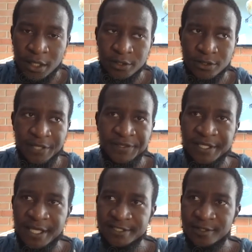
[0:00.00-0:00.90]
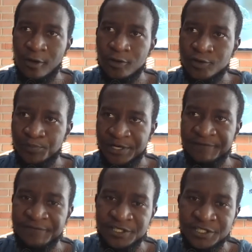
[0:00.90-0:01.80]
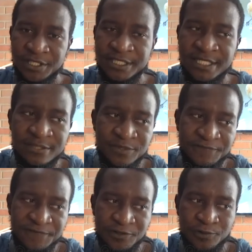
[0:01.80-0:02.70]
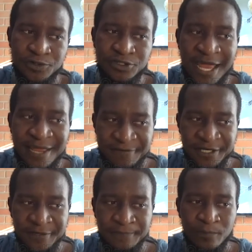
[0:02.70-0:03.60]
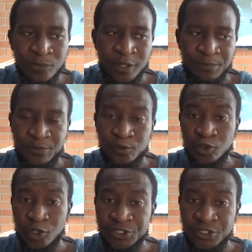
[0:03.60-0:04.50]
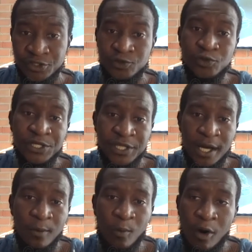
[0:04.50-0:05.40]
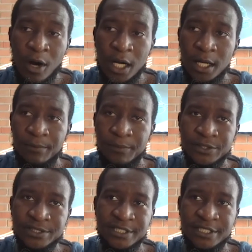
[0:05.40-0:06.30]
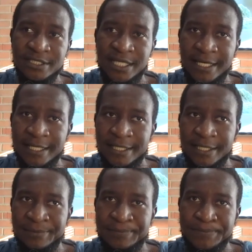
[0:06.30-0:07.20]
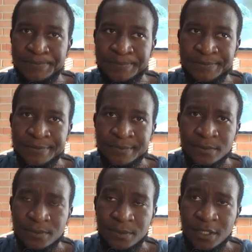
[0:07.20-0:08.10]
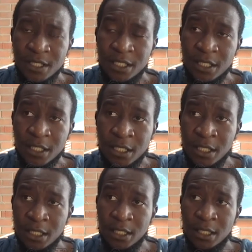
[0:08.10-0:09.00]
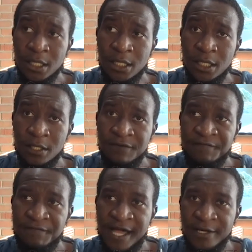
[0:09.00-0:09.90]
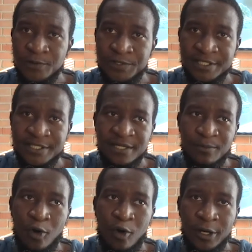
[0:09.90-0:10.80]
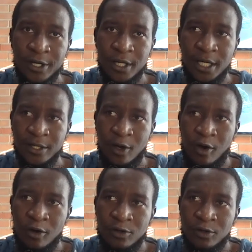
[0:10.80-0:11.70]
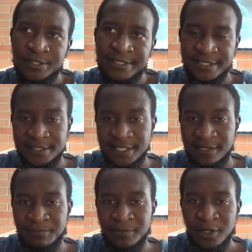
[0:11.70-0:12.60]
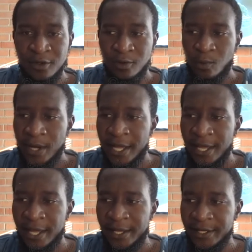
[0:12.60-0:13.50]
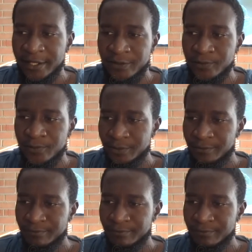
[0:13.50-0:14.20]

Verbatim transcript: So I think that's also beneficial in terms of, you know, driving people to continue doing that work, because there's like a value system or an honor system where, you know,